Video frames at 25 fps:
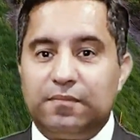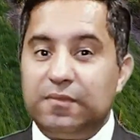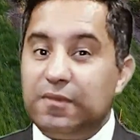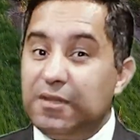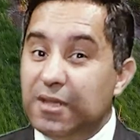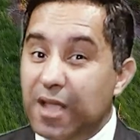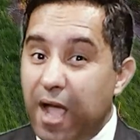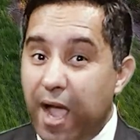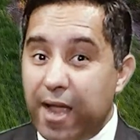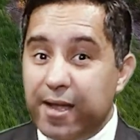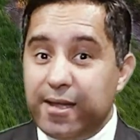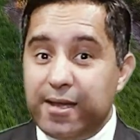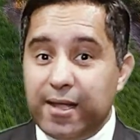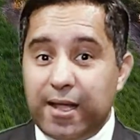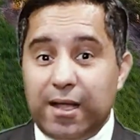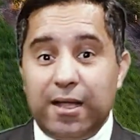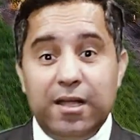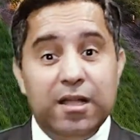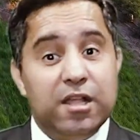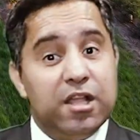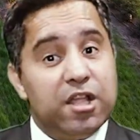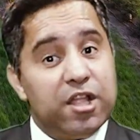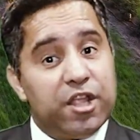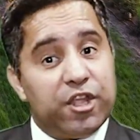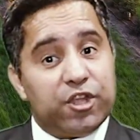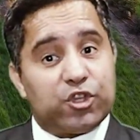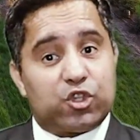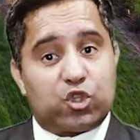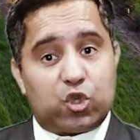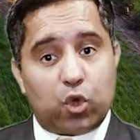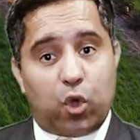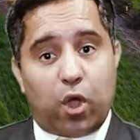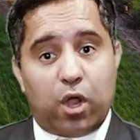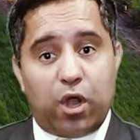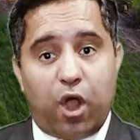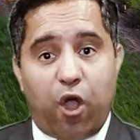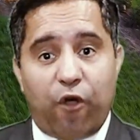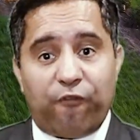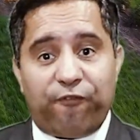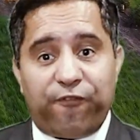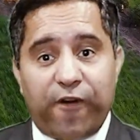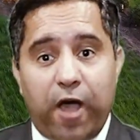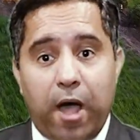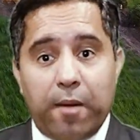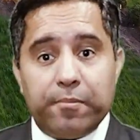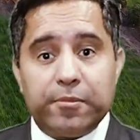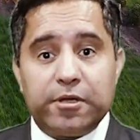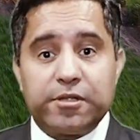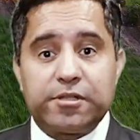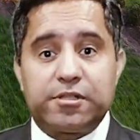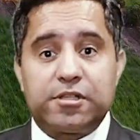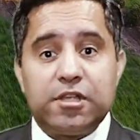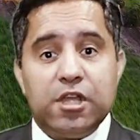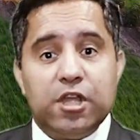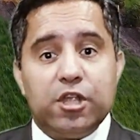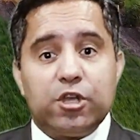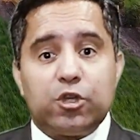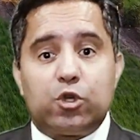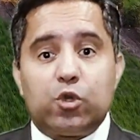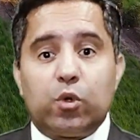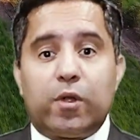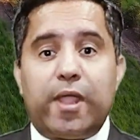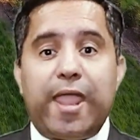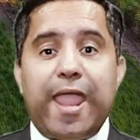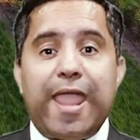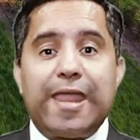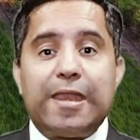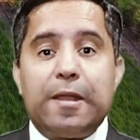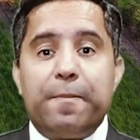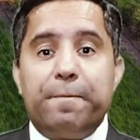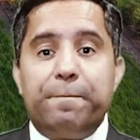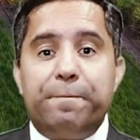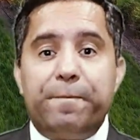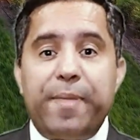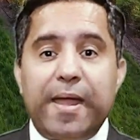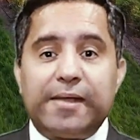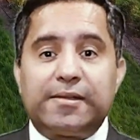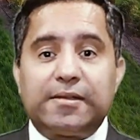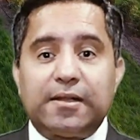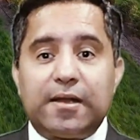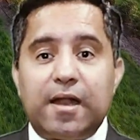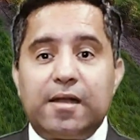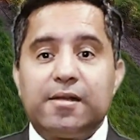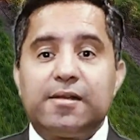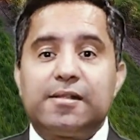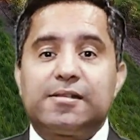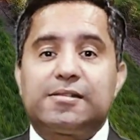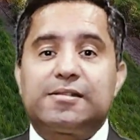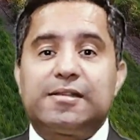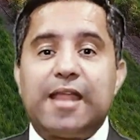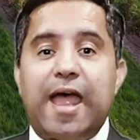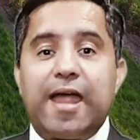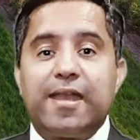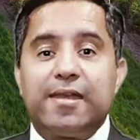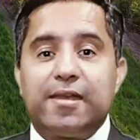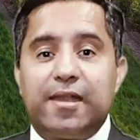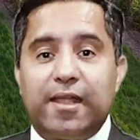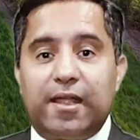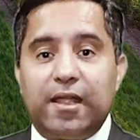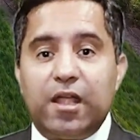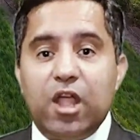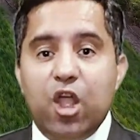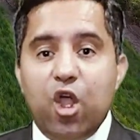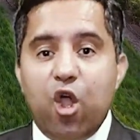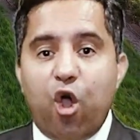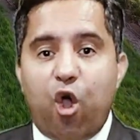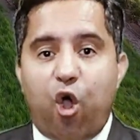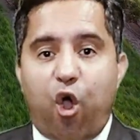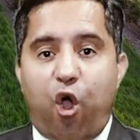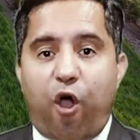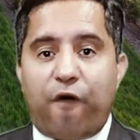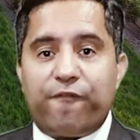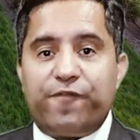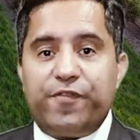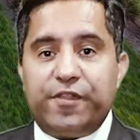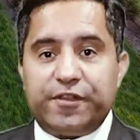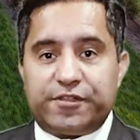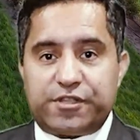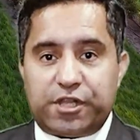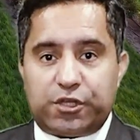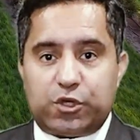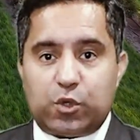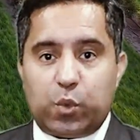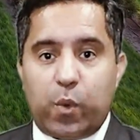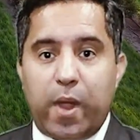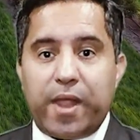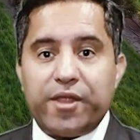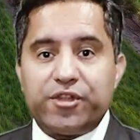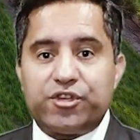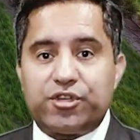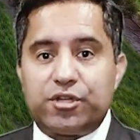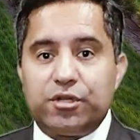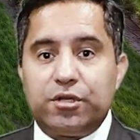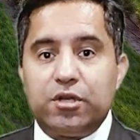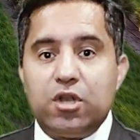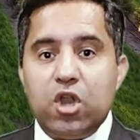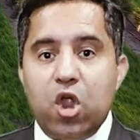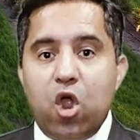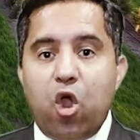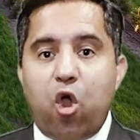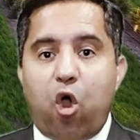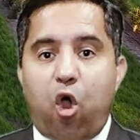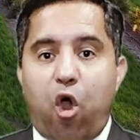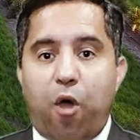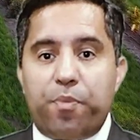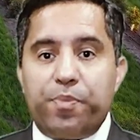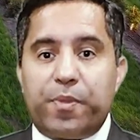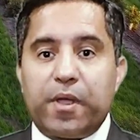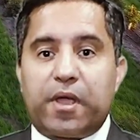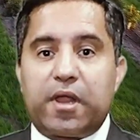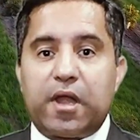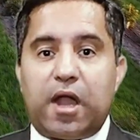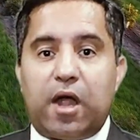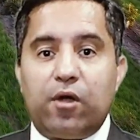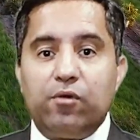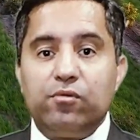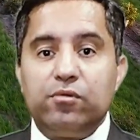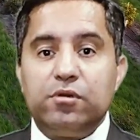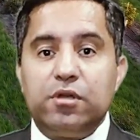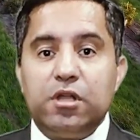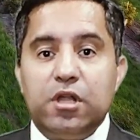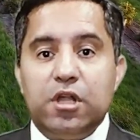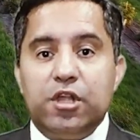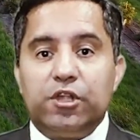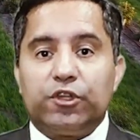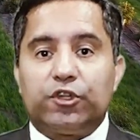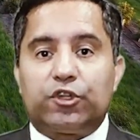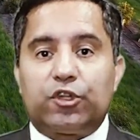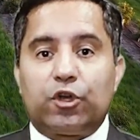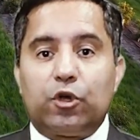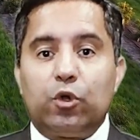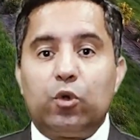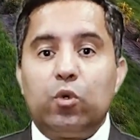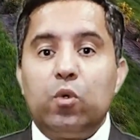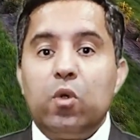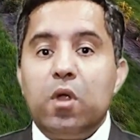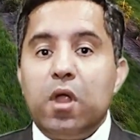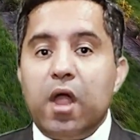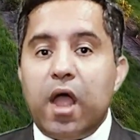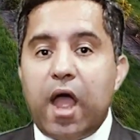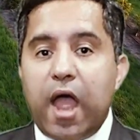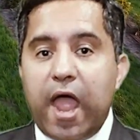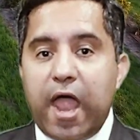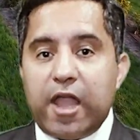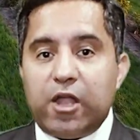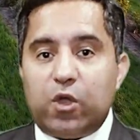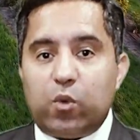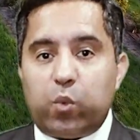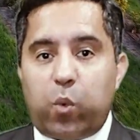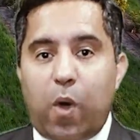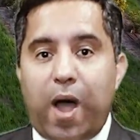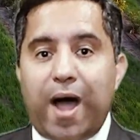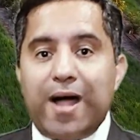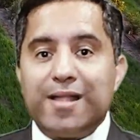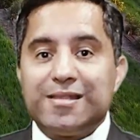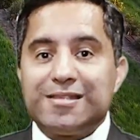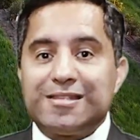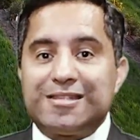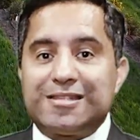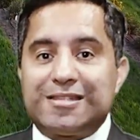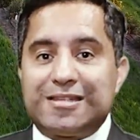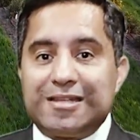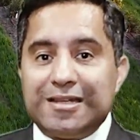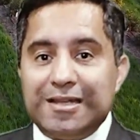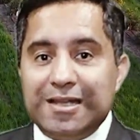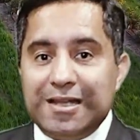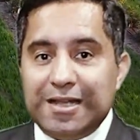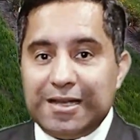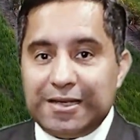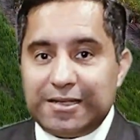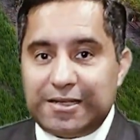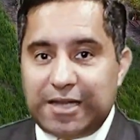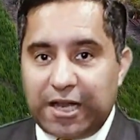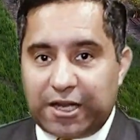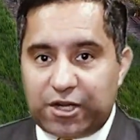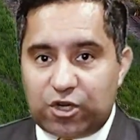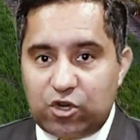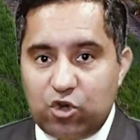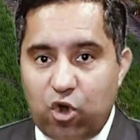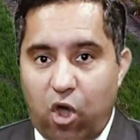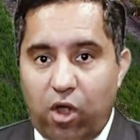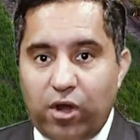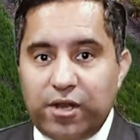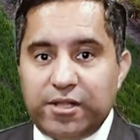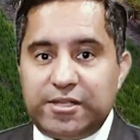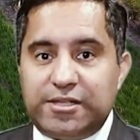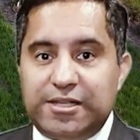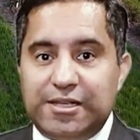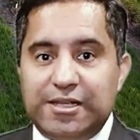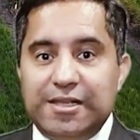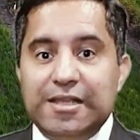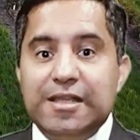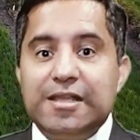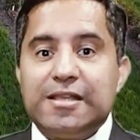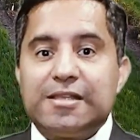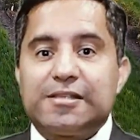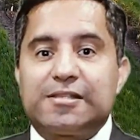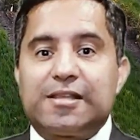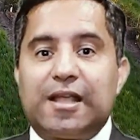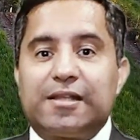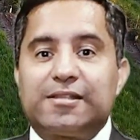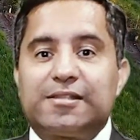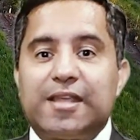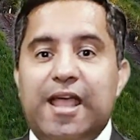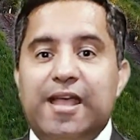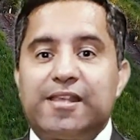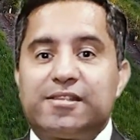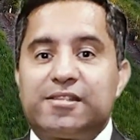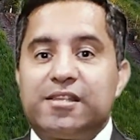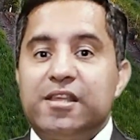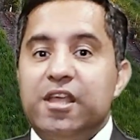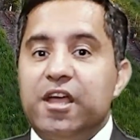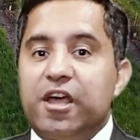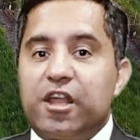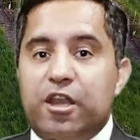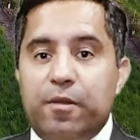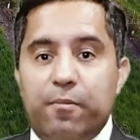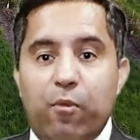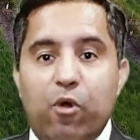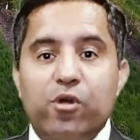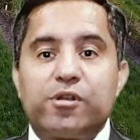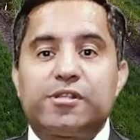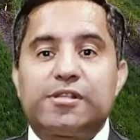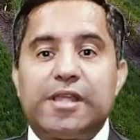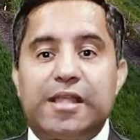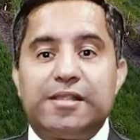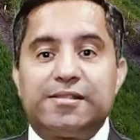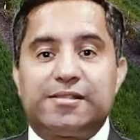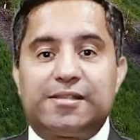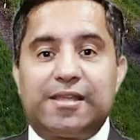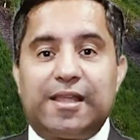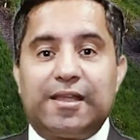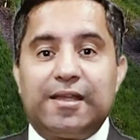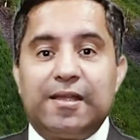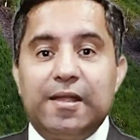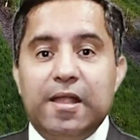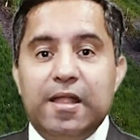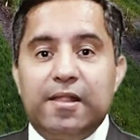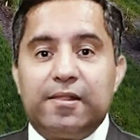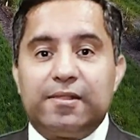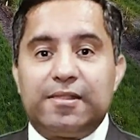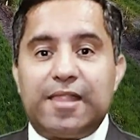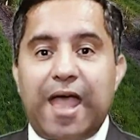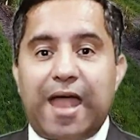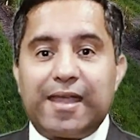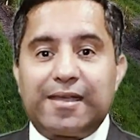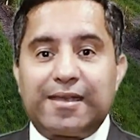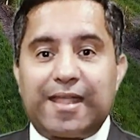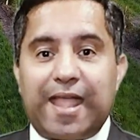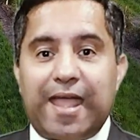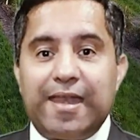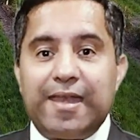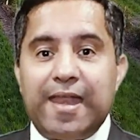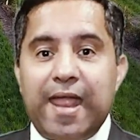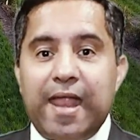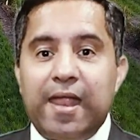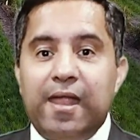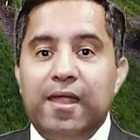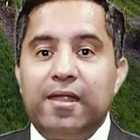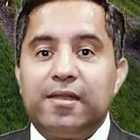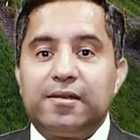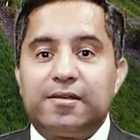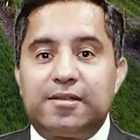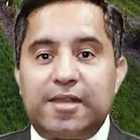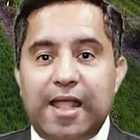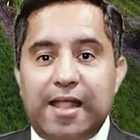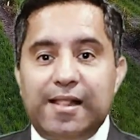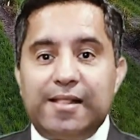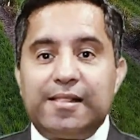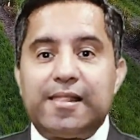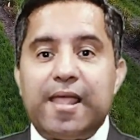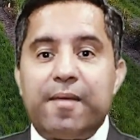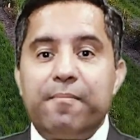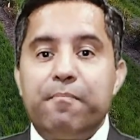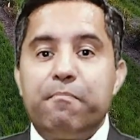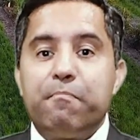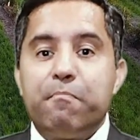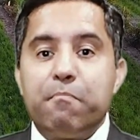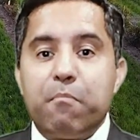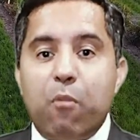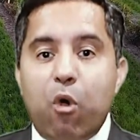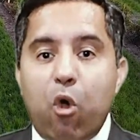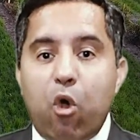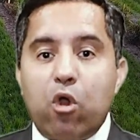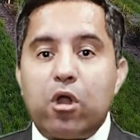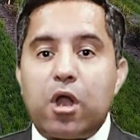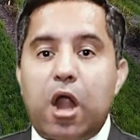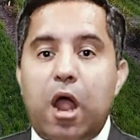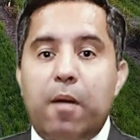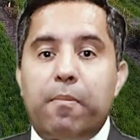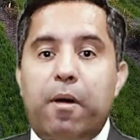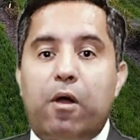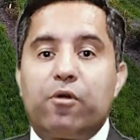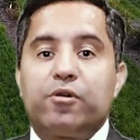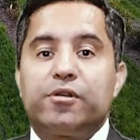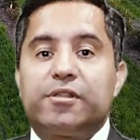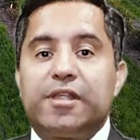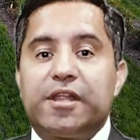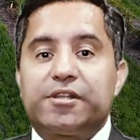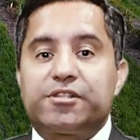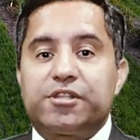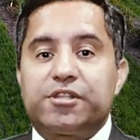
The idea is to allow farmers to gain a better understanding of the situation on the ground through advanced technology such as remote sensing that can tell them more about their